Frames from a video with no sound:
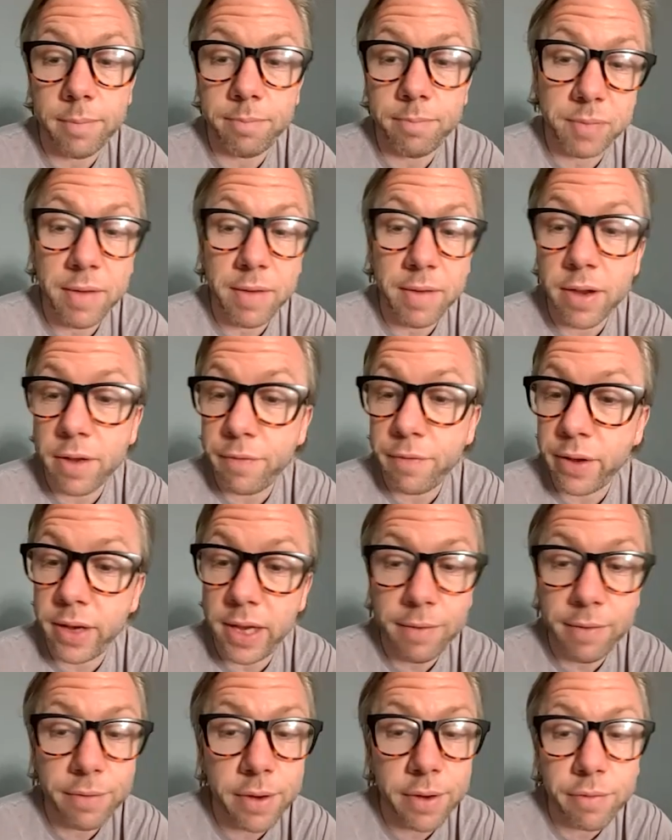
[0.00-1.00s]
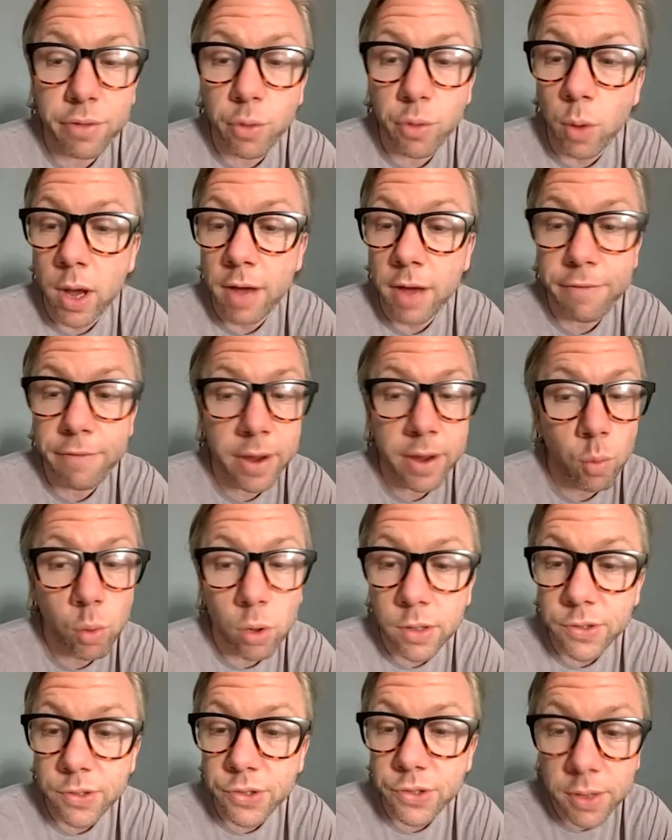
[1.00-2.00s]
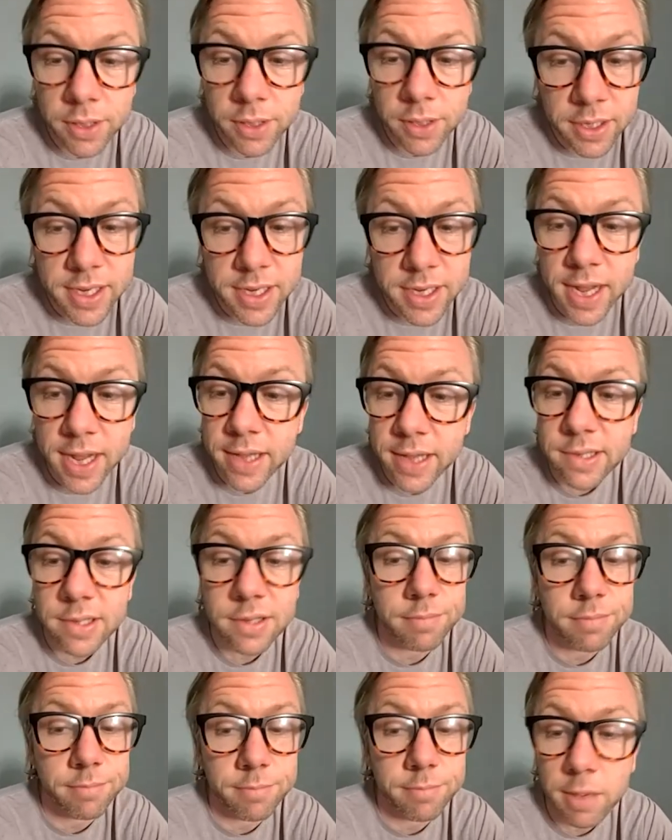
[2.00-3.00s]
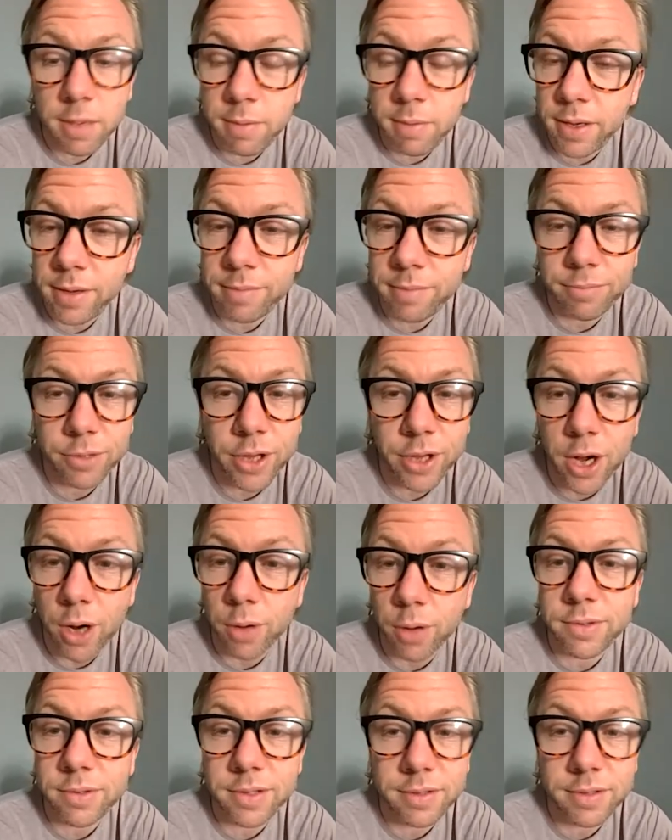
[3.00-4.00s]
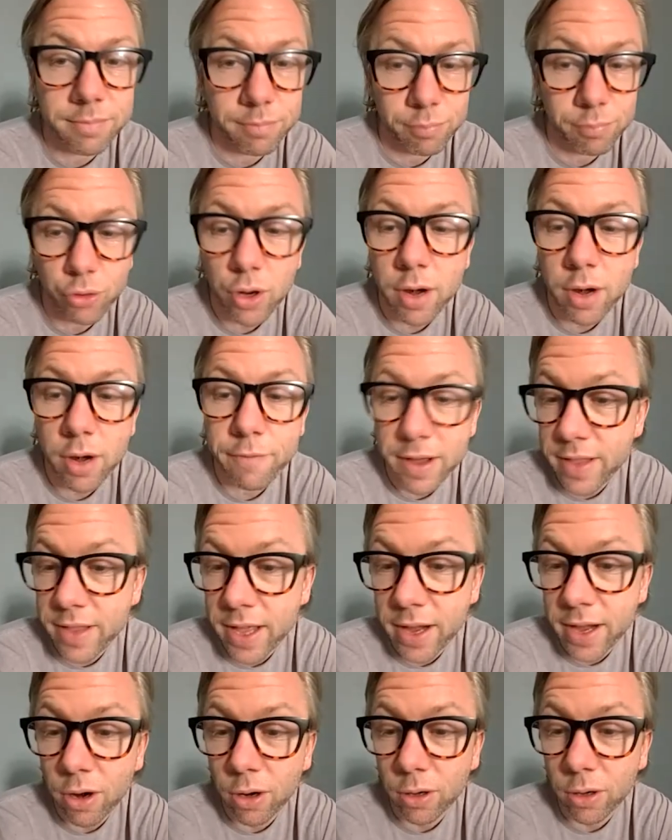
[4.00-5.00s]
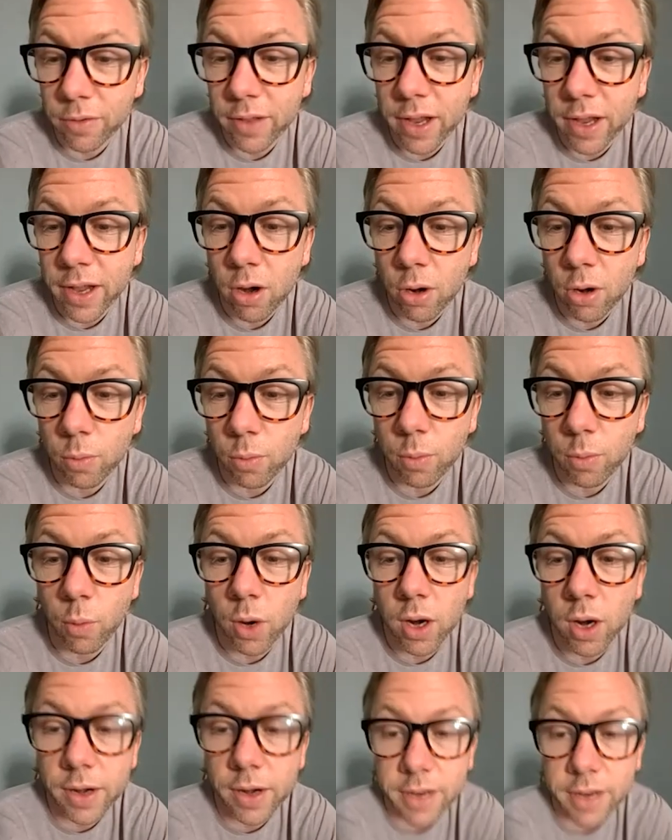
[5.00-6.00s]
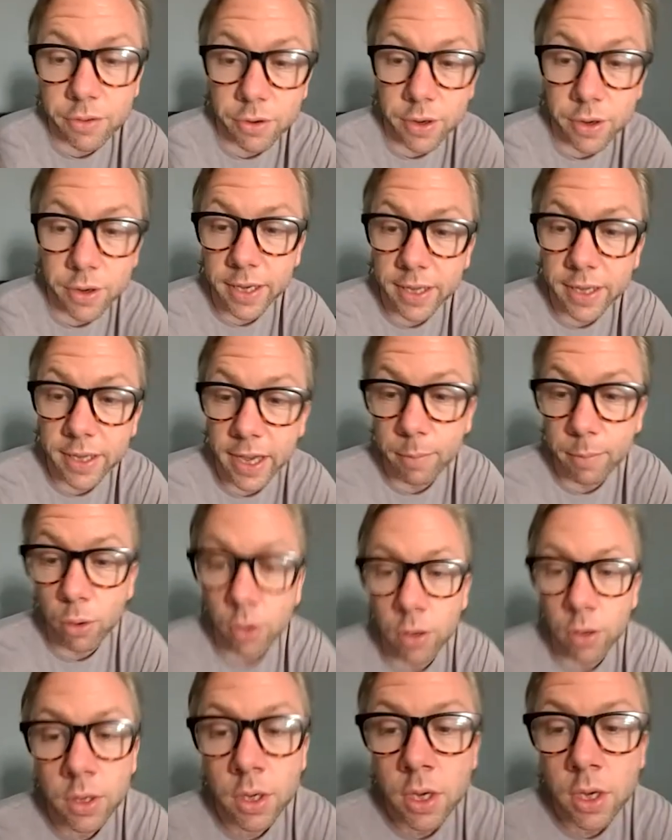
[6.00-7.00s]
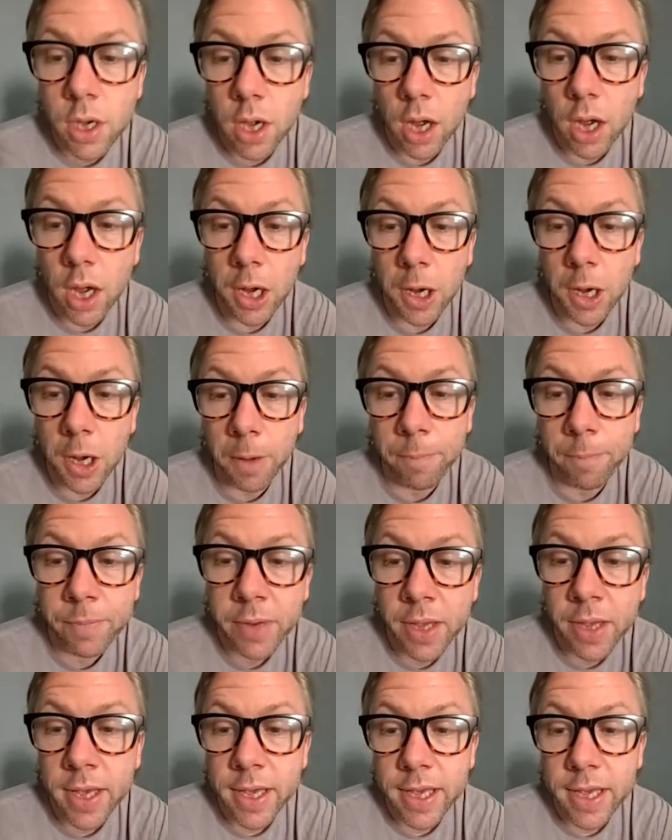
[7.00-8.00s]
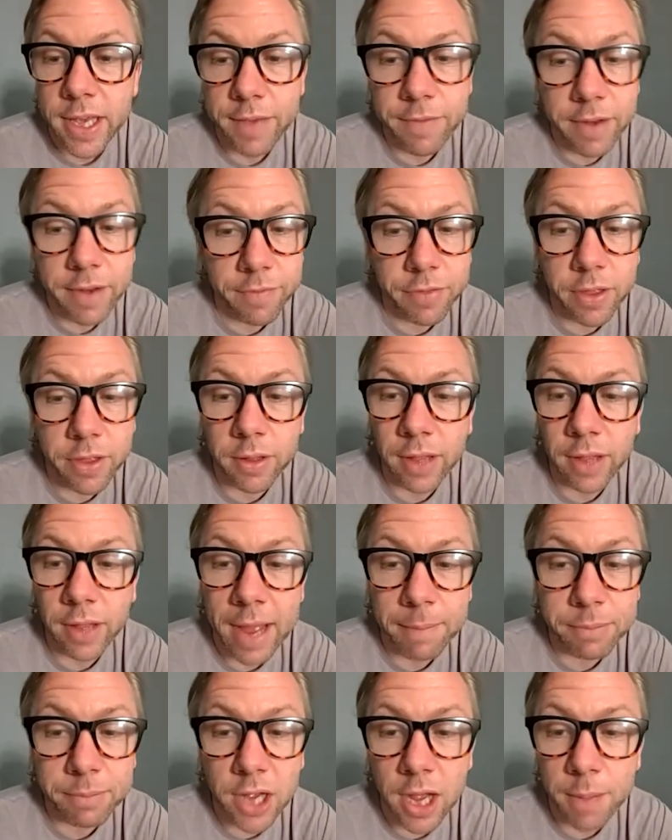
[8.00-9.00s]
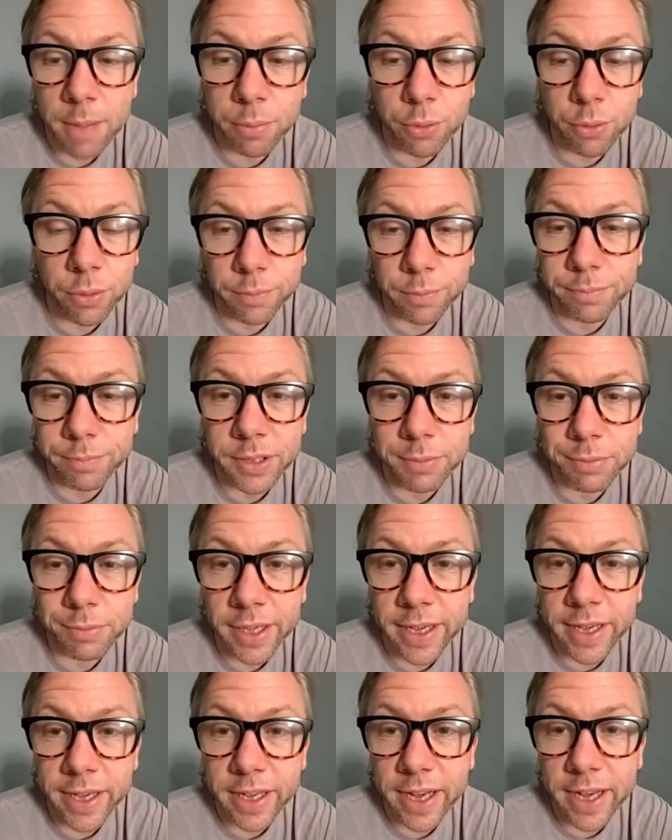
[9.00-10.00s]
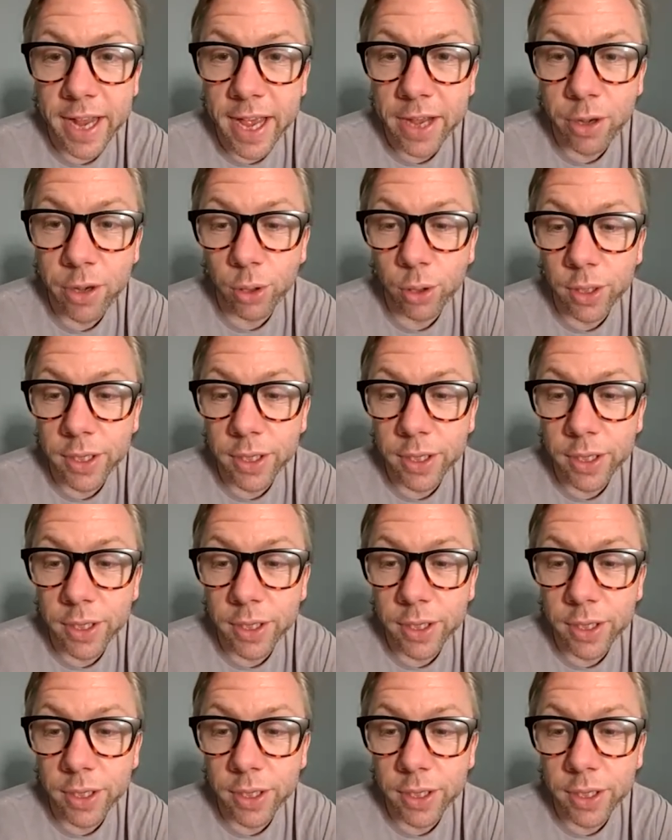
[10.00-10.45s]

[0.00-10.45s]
even if the Wi-Fi works during the test, maybe, try to find that hardwired Ethernet cable. Even if the laptop seems like it could handle